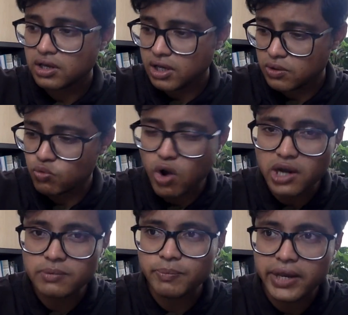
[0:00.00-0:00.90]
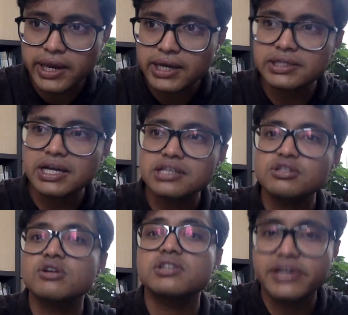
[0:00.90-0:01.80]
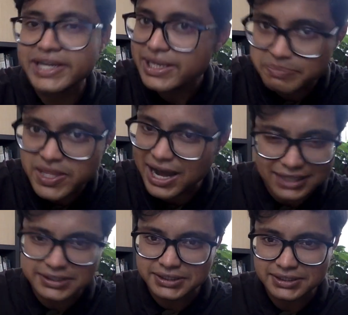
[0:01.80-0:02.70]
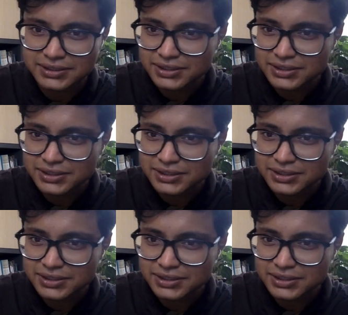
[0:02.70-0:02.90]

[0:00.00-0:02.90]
and one paying does not relieve the other.